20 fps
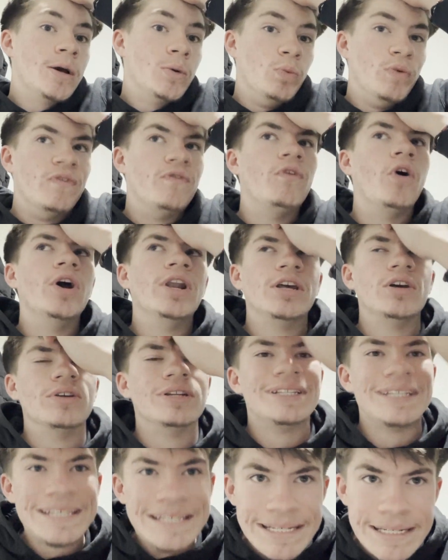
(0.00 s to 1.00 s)
We've finally
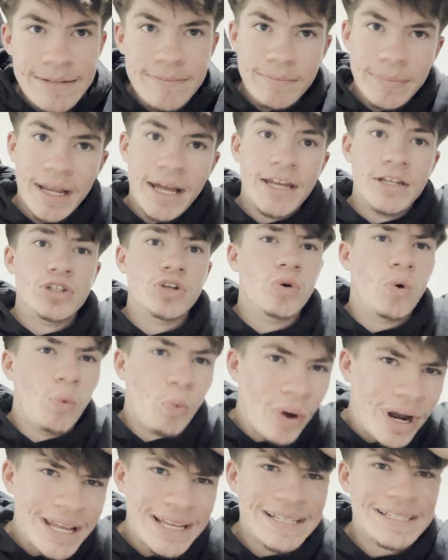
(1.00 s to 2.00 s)
got decent players who are
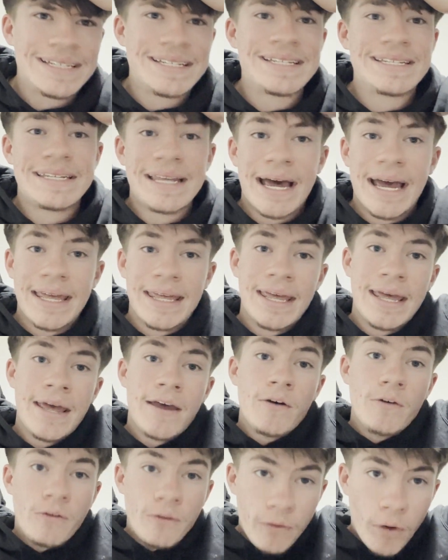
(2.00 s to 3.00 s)
willing to stay
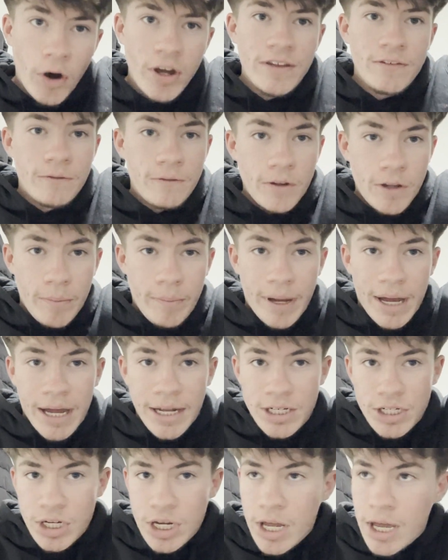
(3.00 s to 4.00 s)
fighting for the
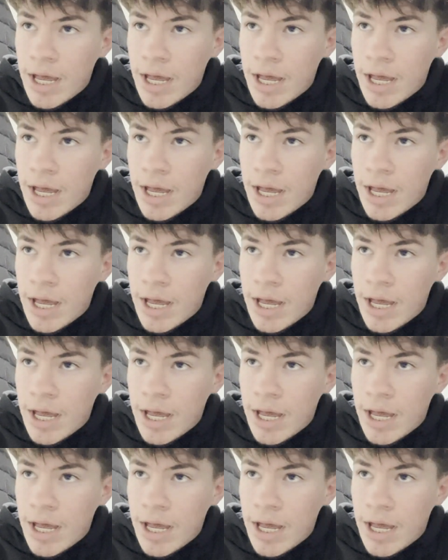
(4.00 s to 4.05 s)
badge,